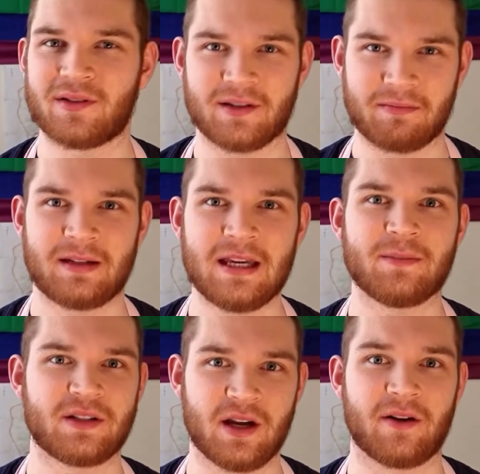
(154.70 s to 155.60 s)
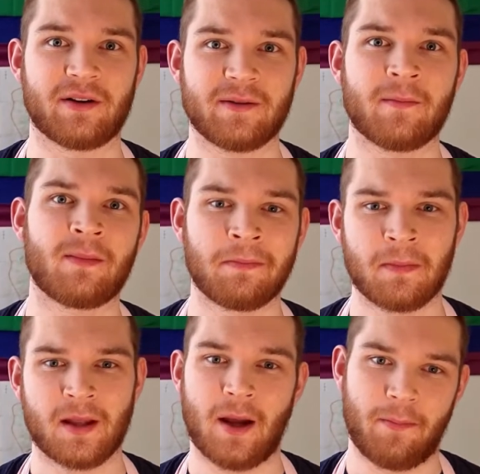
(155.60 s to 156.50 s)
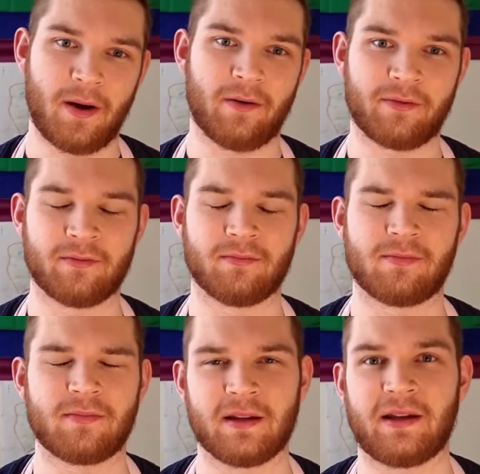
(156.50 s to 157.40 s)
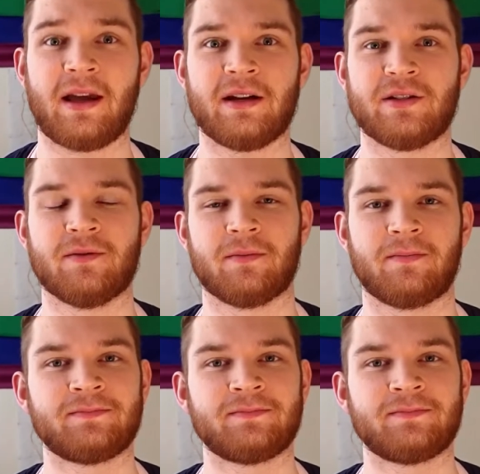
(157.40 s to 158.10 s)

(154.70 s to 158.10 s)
to keep stirring, apart from the occasional